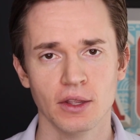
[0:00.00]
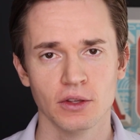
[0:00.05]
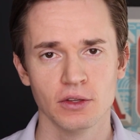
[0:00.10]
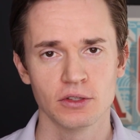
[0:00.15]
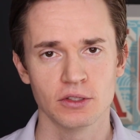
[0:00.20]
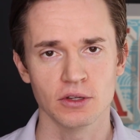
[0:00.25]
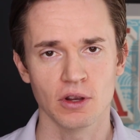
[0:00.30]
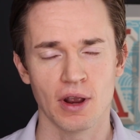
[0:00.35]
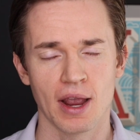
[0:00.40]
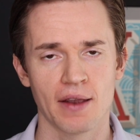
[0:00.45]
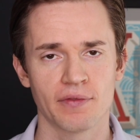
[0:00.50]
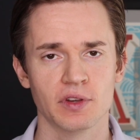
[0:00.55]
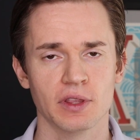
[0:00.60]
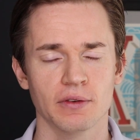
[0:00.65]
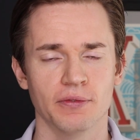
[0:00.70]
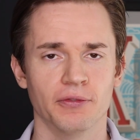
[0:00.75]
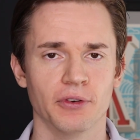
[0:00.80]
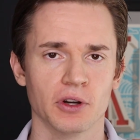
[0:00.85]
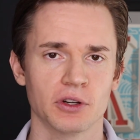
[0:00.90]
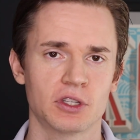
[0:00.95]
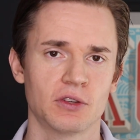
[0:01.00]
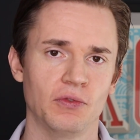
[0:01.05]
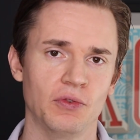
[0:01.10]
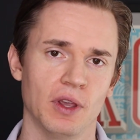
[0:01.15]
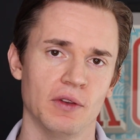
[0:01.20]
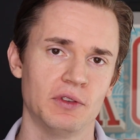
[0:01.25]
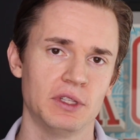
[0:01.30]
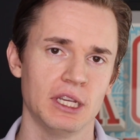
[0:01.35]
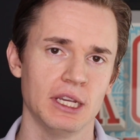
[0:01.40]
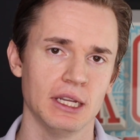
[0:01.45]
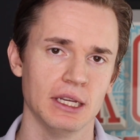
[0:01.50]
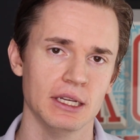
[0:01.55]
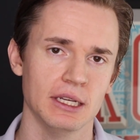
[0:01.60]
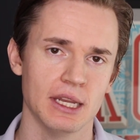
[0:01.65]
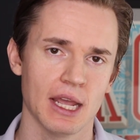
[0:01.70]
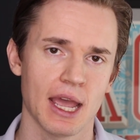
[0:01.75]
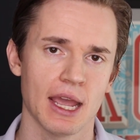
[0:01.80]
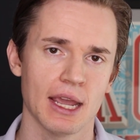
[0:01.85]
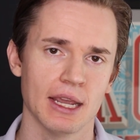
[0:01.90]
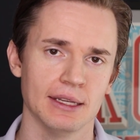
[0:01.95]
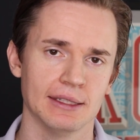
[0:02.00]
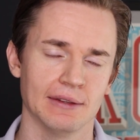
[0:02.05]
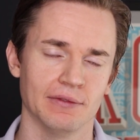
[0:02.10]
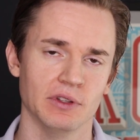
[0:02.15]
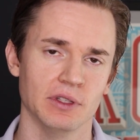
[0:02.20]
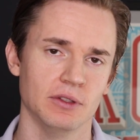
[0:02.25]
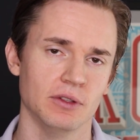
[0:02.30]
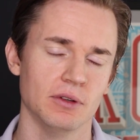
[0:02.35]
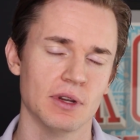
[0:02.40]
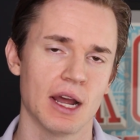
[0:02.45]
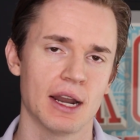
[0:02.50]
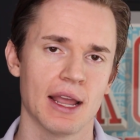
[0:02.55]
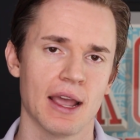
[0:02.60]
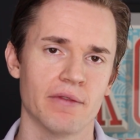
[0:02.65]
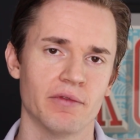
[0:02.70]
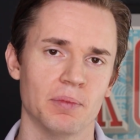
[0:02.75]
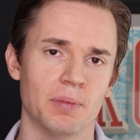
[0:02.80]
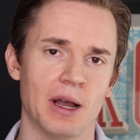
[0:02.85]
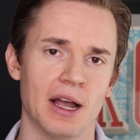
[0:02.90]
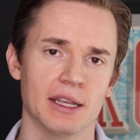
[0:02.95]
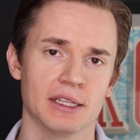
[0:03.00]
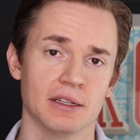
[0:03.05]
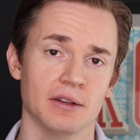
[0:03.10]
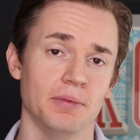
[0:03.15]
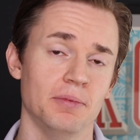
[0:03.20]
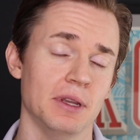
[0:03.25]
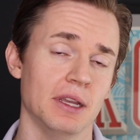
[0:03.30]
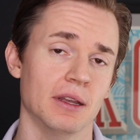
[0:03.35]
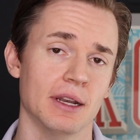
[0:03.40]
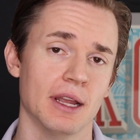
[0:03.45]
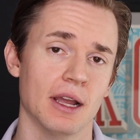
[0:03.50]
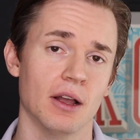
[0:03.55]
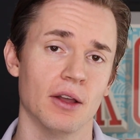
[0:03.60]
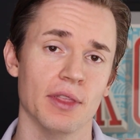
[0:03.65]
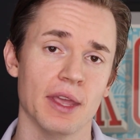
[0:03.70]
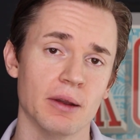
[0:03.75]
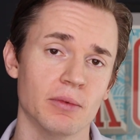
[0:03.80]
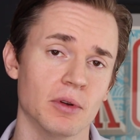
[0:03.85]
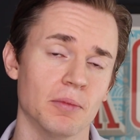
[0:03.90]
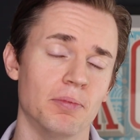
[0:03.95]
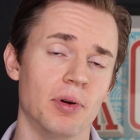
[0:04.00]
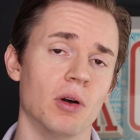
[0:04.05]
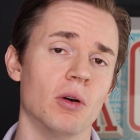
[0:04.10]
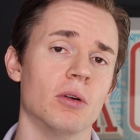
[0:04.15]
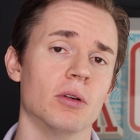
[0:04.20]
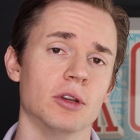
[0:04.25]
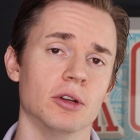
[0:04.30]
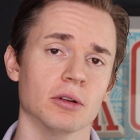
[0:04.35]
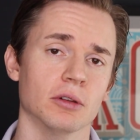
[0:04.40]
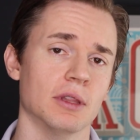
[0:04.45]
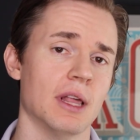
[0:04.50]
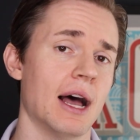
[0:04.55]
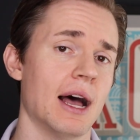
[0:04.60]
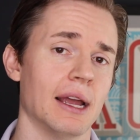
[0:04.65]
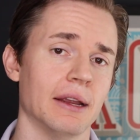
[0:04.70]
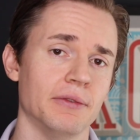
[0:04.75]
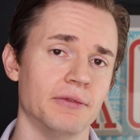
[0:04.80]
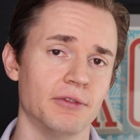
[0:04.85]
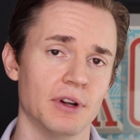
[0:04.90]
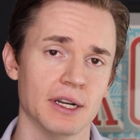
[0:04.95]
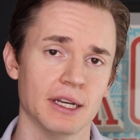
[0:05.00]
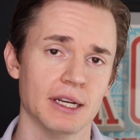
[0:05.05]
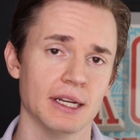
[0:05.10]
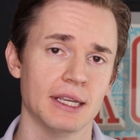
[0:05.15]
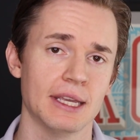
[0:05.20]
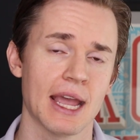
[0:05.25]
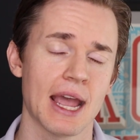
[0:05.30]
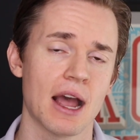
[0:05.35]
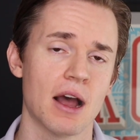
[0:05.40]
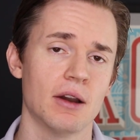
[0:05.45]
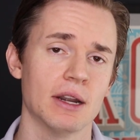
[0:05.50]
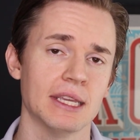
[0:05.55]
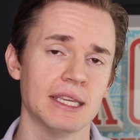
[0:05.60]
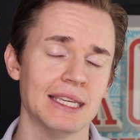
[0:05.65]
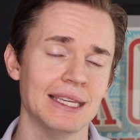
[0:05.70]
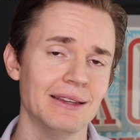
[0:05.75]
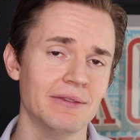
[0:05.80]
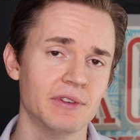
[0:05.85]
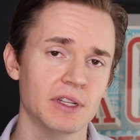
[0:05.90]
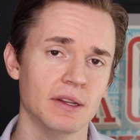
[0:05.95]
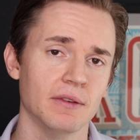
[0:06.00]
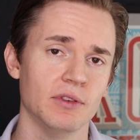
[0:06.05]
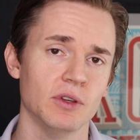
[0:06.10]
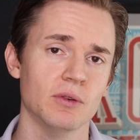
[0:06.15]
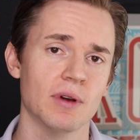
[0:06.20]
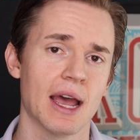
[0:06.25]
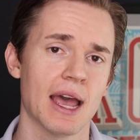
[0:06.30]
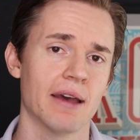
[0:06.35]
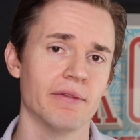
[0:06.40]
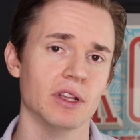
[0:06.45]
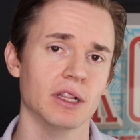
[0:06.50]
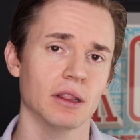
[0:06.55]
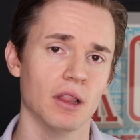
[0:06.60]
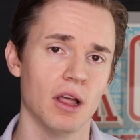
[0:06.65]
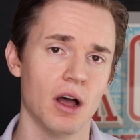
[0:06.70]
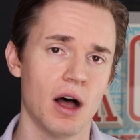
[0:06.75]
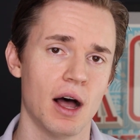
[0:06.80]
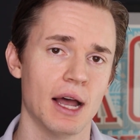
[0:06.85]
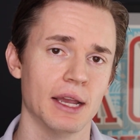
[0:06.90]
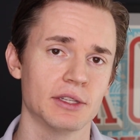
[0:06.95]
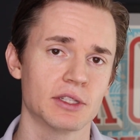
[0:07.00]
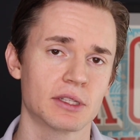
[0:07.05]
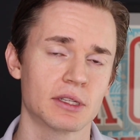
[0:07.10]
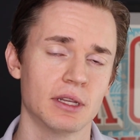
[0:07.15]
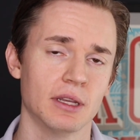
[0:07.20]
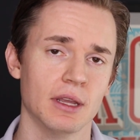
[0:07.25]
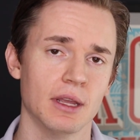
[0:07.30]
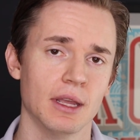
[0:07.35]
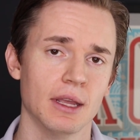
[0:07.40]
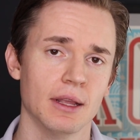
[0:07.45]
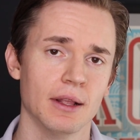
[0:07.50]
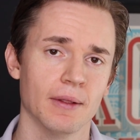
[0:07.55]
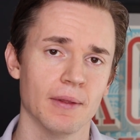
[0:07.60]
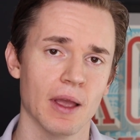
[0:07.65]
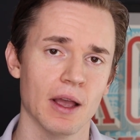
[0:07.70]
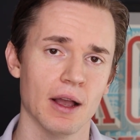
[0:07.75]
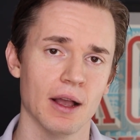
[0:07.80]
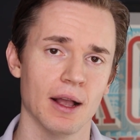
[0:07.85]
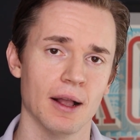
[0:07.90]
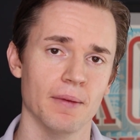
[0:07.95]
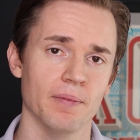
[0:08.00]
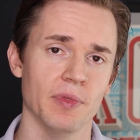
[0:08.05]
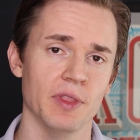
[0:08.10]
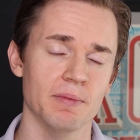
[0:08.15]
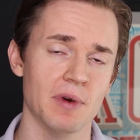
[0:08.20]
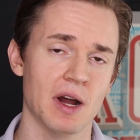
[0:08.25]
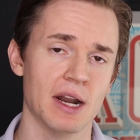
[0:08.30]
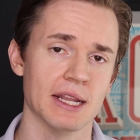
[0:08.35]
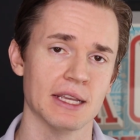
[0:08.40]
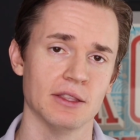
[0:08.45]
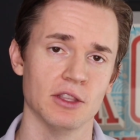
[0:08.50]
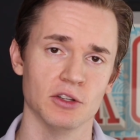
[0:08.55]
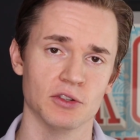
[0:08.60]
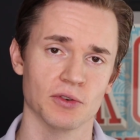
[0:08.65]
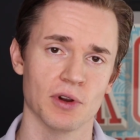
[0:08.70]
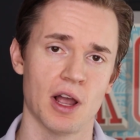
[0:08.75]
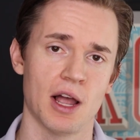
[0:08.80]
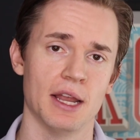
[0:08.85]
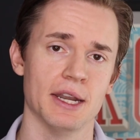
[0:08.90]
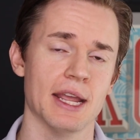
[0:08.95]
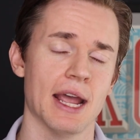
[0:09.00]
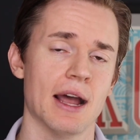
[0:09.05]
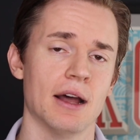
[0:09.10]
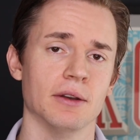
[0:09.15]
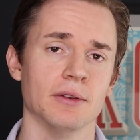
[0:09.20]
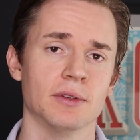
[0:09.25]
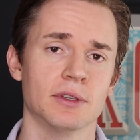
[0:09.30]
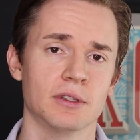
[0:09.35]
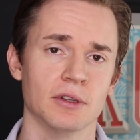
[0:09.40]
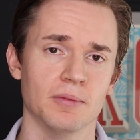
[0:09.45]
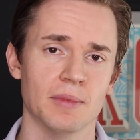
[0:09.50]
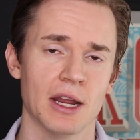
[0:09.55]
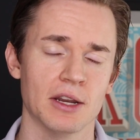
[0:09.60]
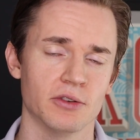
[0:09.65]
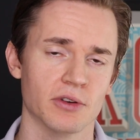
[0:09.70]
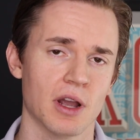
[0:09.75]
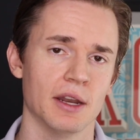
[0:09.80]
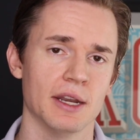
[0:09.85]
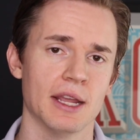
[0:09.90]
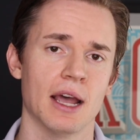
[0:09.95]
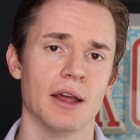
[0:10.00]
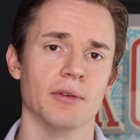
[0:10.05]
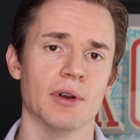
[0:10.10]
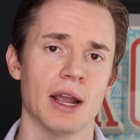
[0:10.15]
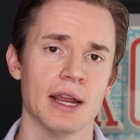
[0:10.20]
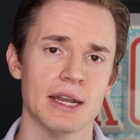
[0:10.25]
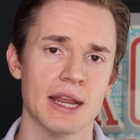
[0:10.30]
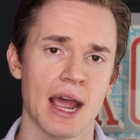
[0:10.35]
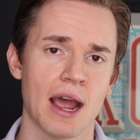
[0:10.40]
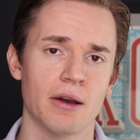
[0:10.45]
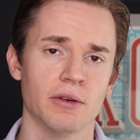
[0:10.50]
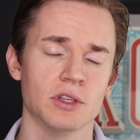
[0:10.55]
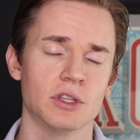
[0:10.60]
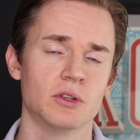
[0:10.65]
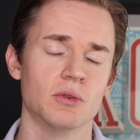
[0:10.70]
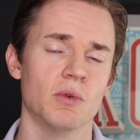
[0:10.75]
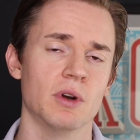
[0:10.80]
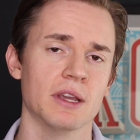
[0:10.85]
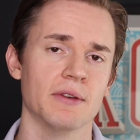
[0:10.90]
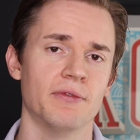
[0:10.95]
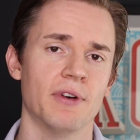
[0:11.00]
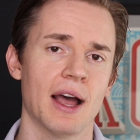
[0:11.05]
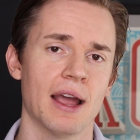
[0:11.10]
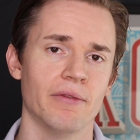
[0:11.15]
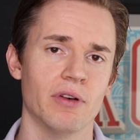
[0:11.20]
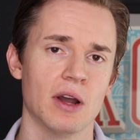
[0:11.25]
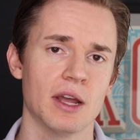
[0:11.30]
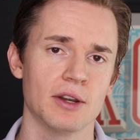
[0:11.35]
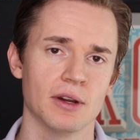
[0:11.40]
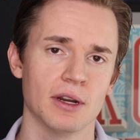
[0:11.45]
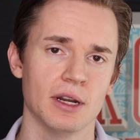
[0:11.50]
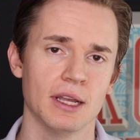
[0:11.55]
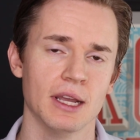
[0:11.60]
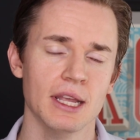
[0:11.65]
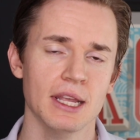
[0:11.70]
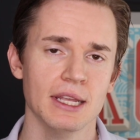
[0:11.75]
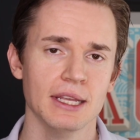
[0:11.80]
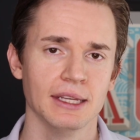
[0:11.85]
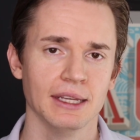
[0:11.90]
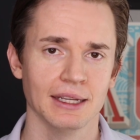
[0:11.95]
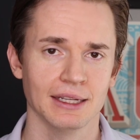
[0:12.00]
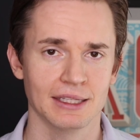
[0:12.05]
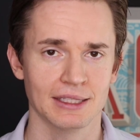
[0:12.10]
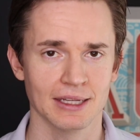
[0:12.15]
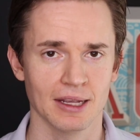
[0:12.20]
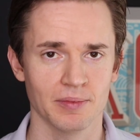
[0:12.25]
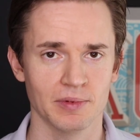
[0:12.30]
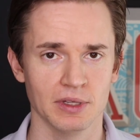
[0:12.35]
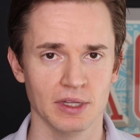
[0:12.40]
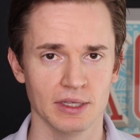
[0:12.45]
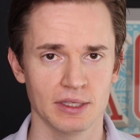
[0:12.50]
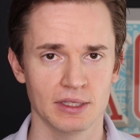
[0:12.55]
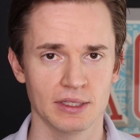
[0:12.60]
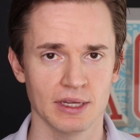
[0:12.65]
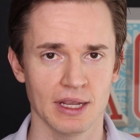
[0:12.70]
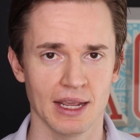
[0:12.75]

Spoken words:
So after the first 15 days, if you do not have a positive P&L, they will pull your live funded account even if you haven't lost the money, the drawdown. So my drawdown right now is $2,500, except it